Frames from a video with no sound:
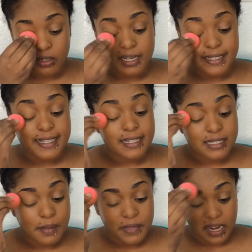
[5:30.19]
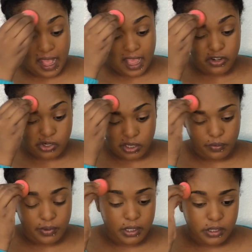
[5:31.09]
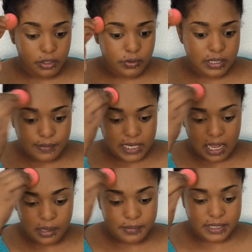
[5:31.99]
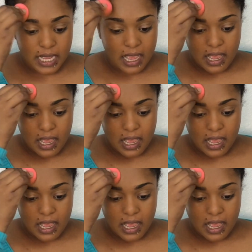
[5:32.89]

because this is something I actually really do sometimes.